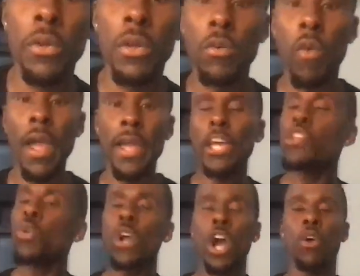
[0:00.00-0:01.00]
Right. And you
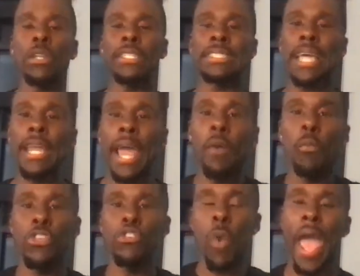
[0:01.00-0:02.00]
can only say that
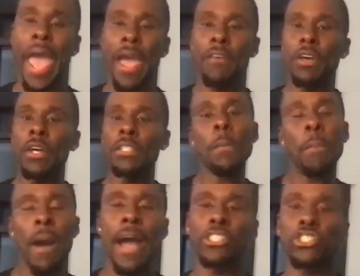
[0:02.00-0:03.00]
when you have the
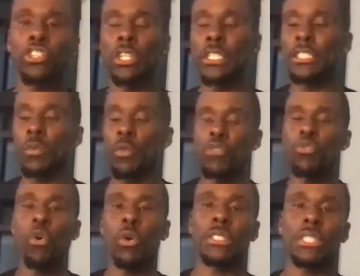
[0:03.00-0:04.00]
posture. Listen, when you
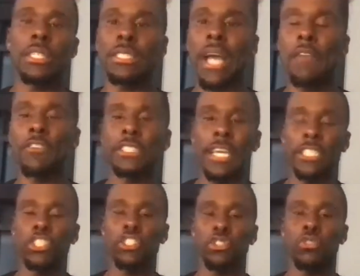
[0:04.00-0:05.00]
go into these
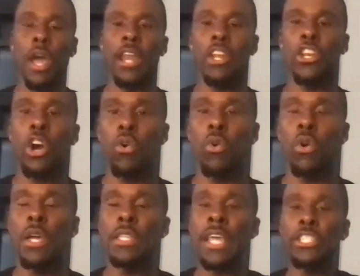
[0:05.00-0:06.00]
conversations, you got to know
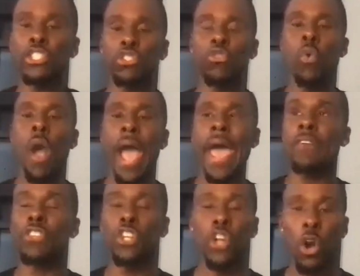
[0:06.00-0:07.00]
that you have
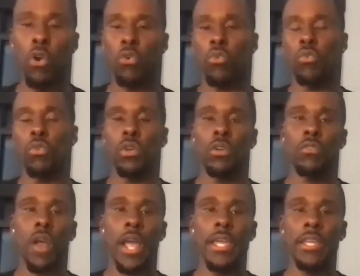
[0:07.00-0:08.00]
the goal,
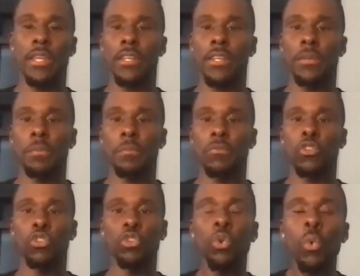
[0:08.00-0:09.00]
right?
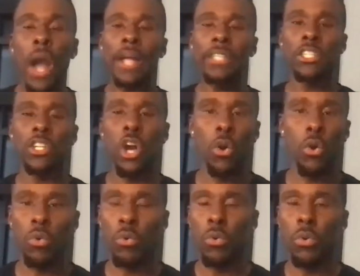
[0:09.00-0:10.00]
You got the
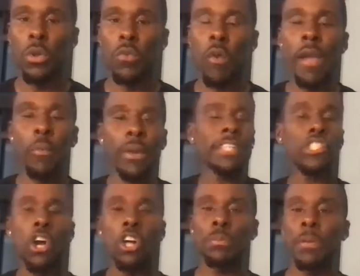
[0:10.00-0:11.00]
goal, right? When I
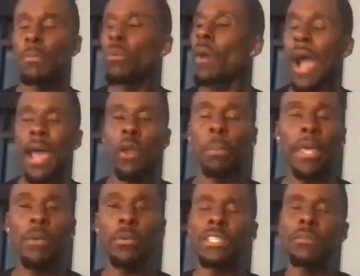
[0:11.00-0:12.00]
talk to people, I don't play
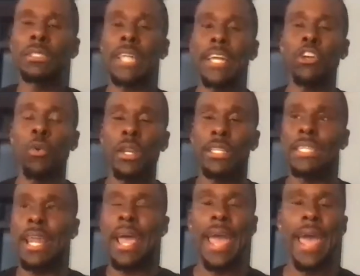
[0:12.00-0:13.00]
with them because I know what it is that
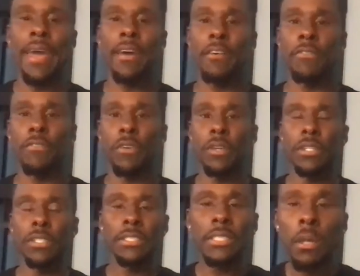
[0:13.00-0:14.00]
I have.
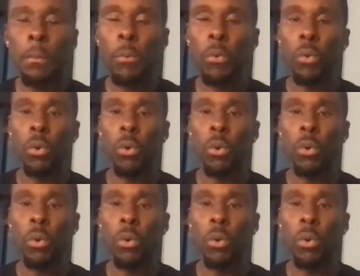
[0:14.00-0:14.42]
Simple.